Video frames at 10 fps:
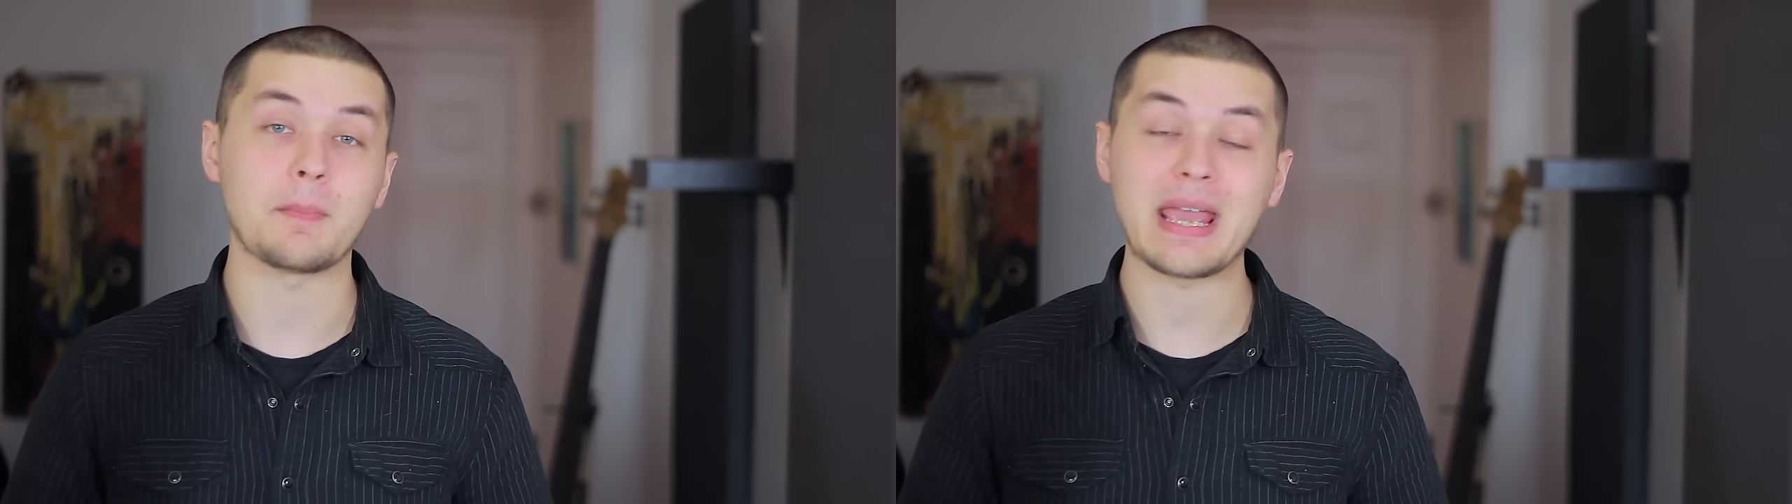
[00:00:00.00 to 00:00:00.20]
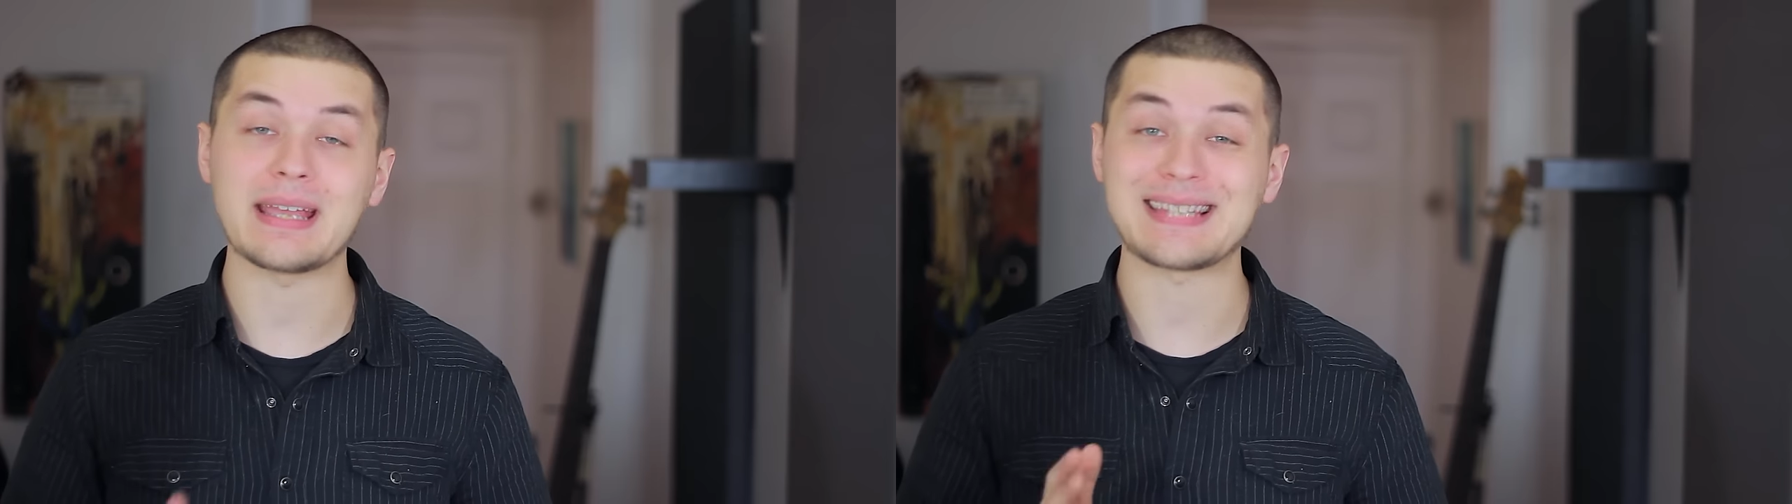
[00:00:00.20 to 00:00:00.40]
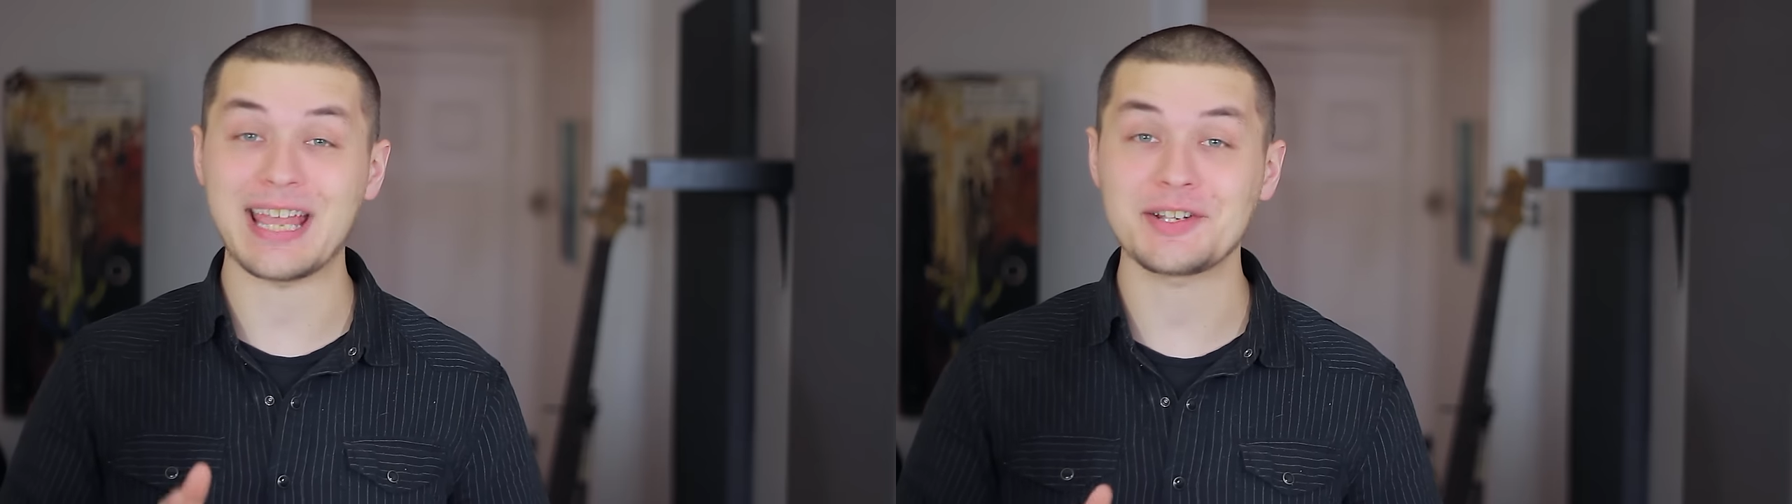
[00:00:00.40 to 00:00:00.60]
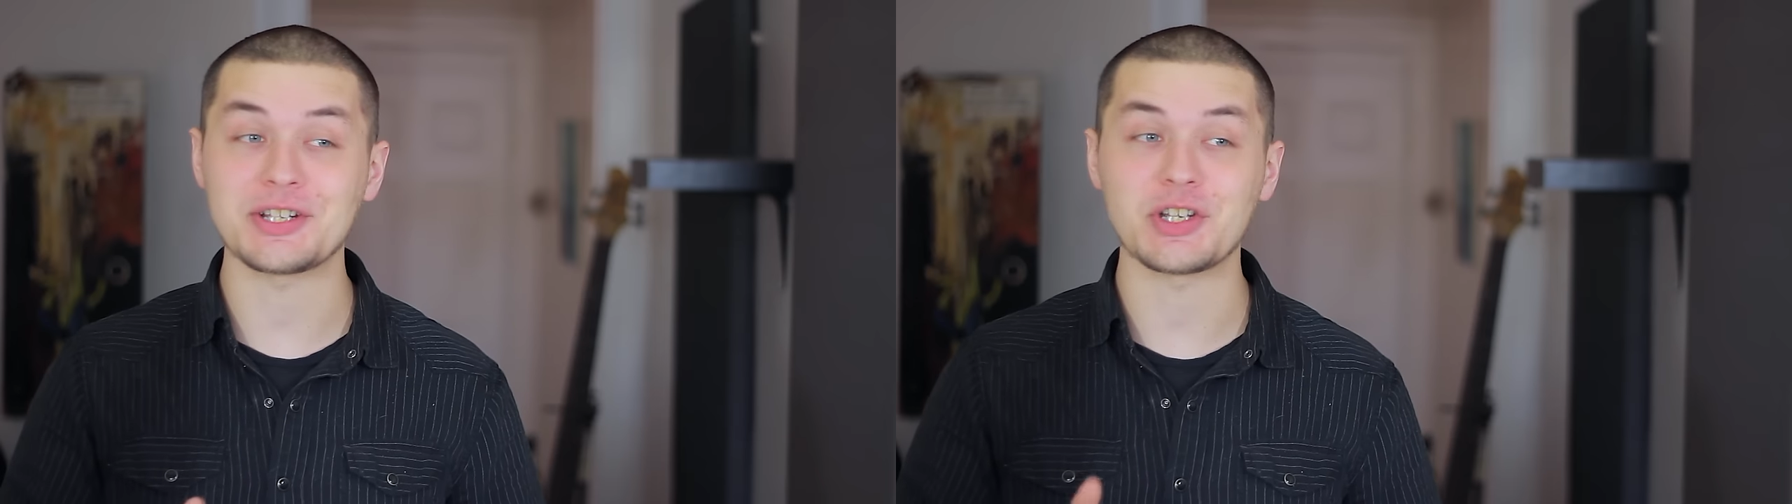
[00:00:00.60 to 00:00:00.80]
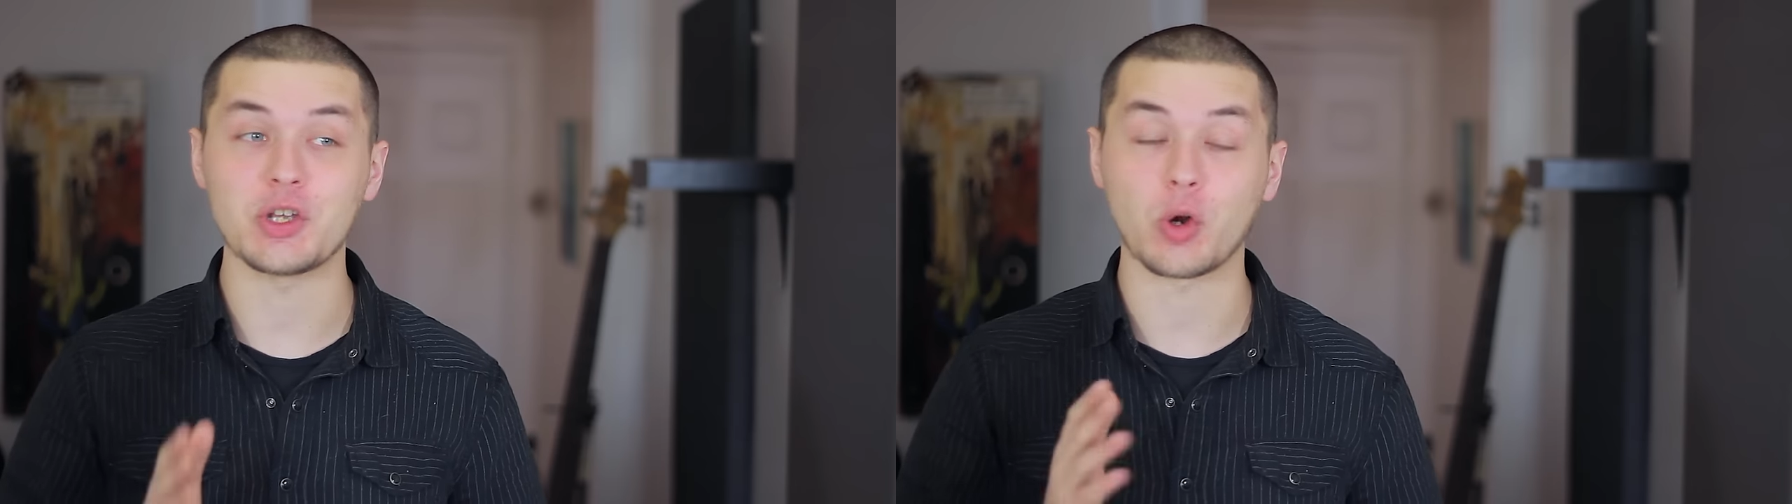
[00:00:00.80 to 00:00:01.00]
to pay
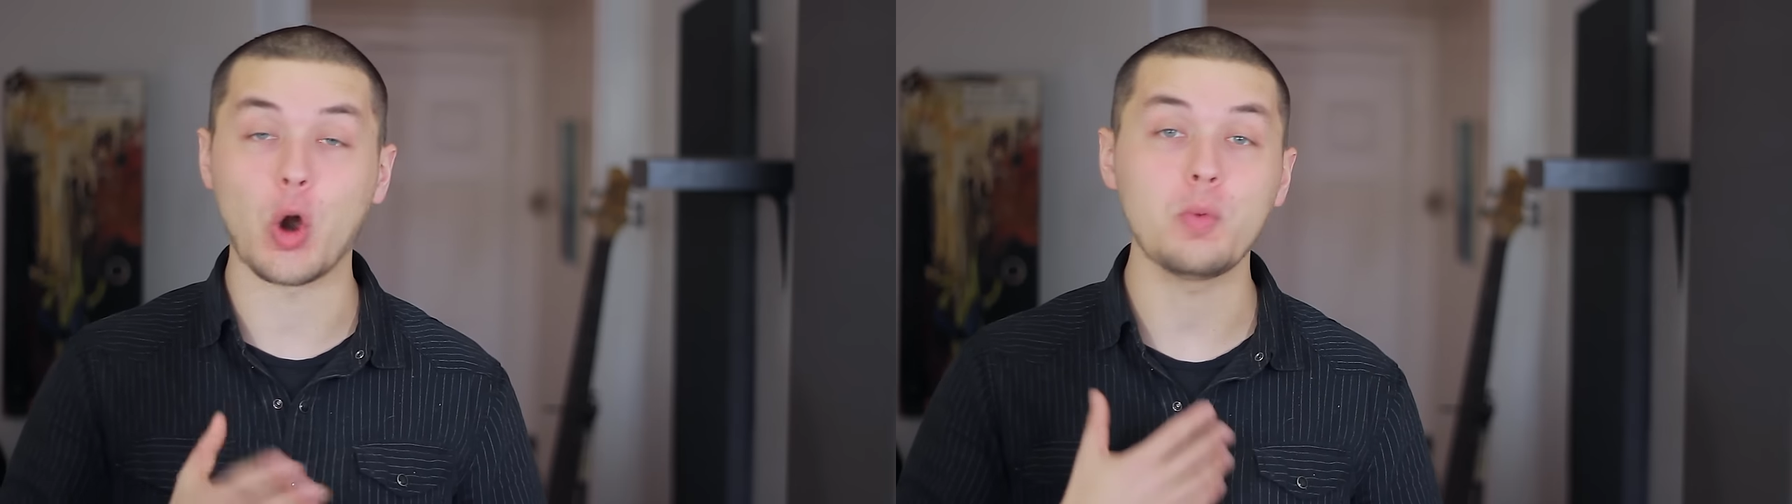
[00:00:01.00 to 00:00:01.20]
attention to your